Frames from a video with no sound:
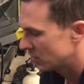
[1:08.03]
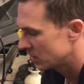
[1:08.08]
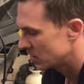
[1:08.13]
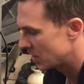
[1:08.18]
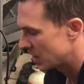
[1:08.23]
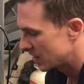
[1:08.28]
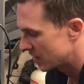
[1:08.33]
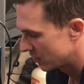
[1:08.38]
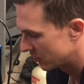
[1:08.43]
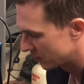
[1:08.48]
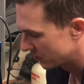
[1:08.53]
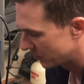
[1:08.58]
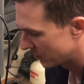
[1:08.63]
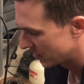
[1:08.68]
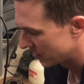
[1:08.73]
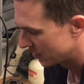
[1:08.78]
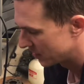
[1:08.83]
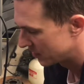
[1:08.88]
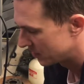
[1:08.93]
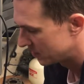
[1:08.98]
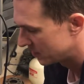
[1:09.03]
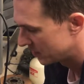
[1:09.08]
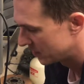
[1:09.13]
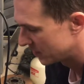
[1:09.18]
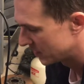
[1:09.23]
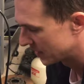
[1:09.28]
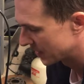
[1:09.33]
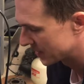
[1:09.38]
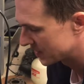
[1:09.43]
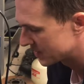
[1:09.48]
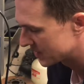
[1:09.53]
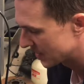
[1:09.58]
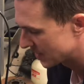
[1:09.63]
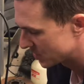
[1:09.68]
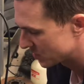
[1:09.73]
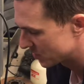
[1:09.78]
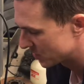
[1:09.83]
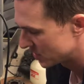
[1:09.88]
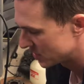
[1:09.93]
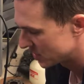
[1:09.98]
are a lot of
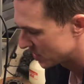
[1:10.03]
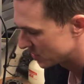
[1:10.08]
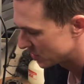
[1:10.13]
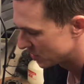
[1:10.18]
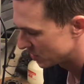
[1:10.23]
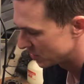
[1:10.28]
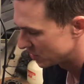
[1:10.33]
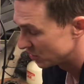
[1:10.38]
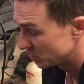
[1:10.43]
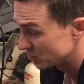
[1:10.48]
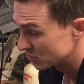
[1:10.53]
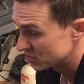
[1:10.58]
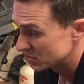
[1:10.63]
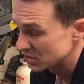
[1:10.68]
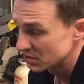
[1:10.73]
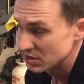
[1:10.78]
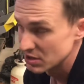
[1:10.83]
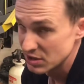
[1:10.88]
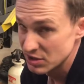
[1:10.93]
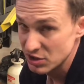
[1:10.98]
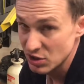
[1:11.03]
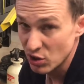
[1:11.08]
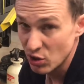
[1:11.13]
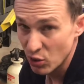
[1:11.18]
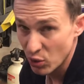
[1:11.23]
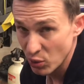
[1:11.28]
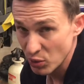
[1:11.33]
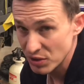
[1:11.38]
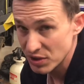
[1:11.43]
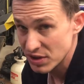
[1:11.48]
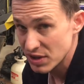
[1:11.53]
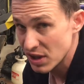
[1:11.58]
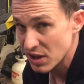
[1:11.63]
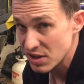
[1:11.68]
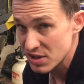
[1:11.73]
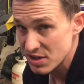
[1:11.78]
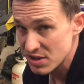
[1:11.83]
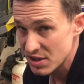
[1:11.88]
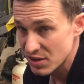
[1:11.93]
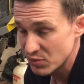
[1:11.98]
accessories that you could use to hold a
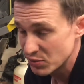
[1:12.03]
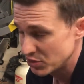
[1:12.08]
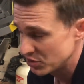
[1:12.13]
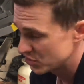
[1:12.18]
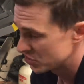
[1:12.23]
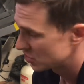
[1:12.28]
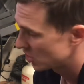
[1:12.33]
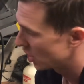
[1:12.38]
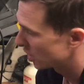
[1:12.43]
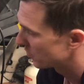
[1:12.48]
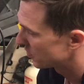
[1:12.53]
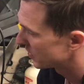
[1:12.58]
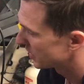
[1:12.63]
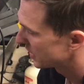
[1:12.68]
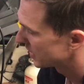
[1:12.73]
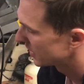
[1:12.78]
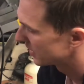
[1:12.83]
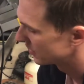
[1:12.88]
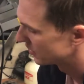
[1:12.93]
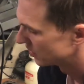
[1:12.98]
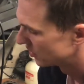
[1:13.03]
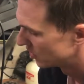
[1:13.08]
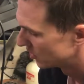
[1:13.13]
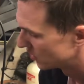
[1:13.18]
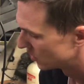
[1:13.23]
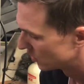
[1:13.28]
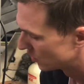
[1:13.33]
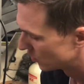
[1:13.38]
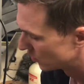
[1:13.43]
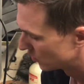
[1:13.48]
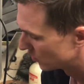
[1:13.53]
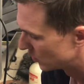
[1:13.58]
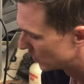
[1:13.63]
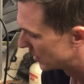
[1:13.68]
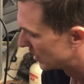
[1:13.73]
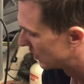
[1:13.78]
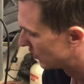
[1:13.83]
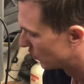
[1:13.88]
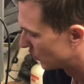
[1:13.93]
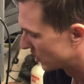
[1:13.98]
tungsten when you're sharpening it.
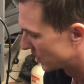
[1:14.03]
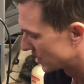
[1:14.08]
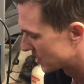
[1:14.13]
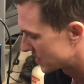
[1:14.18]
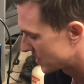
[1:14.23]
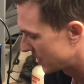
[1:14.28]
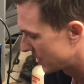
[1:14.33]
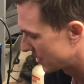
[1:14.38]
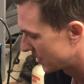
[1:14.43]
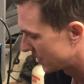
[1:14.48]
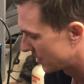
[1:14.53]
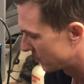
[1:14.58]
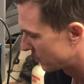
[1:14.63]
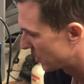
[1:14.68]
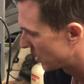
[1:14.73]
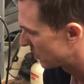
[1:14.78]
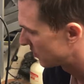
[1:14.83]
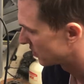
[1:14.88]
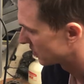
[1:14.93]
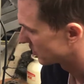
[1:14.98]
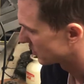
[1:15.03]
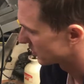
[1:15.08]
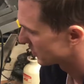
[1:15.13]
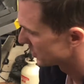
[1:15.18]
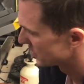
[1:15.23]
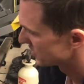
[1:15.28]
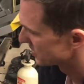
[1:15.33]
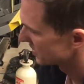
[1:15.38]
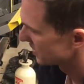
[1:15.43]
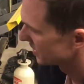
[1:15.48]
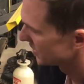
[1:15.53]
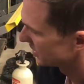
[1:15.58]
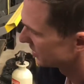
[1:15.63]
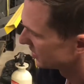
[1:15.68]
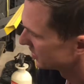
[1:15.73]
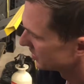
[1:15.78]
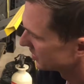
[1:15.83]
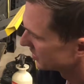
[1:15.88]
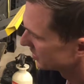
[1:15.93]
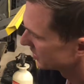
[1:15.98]
Uh, one that's kind of getting popular is a
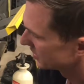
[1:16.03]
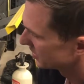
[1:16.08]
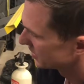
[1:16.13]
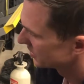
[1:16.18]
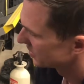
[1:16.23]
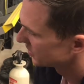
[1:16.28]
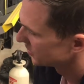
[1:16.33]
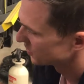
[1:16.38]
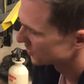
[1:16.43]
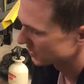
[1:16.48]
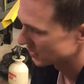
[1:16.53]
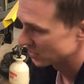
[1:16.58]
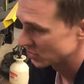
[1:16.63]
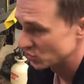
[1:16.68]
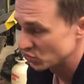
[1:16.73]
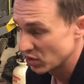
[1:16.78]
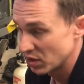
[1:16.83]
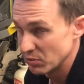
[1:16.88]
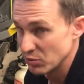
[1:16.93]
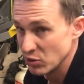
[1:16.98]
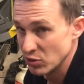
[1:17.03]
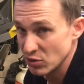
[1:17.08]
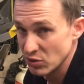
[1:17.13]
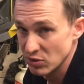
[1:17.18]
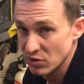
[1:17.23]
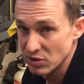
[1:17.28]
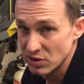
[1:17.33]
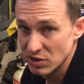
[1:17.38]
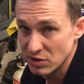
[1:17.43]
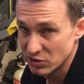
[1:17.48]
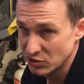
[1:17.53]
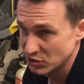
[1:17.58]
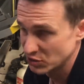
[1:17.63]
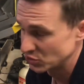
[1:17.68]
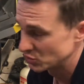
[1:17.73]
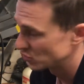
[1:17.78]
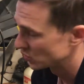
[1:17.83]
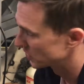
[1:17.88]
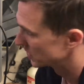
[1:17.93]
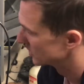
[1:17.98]
uh, using a Dremel or a
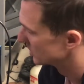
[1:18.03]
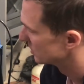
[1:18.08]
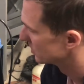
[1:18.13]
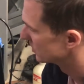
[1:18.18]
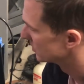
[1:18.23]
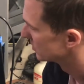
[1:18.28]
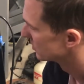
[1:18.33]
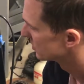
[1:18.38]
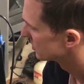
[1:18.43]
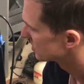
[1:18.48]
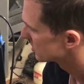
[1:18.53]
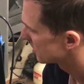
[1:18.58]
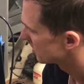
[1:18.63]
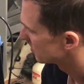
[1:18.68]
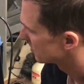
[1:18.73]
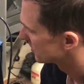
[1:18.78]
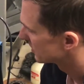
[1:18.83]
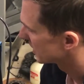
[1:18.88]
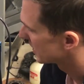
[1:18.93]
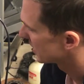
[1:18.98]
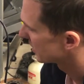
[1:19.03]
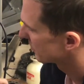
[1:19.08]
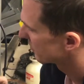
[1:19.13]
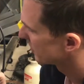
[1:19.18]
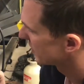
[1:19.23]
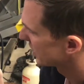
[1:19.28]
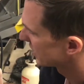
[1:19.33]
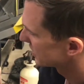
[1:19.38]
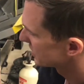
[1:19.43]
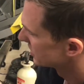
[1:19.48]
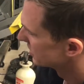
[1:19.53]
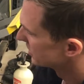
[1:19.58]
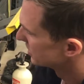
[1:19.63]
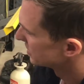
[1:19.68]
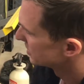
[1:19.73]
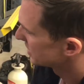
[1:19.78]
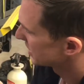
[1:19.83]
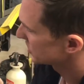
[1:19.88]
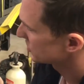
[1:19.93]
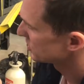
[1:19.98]
drill, something to that effect,
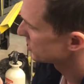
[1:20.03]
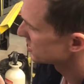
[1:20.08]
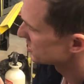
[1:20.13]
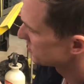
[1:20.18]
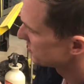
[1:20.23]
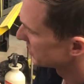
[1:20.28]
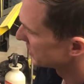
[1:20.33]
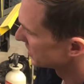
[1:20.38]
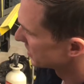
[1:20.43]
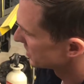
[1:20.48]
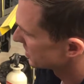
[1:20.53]
to actually spin the